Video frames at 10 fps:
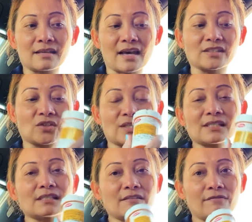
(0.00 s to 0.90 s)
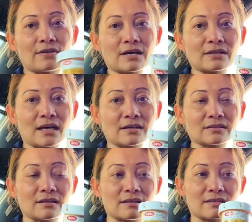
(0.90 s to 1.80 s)
I just found
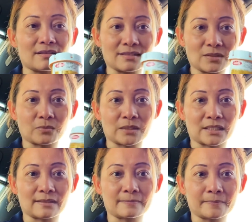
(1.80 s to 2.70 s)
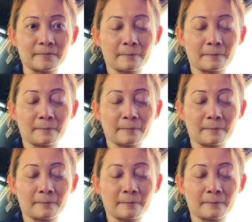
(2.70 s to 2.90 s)
out on this one,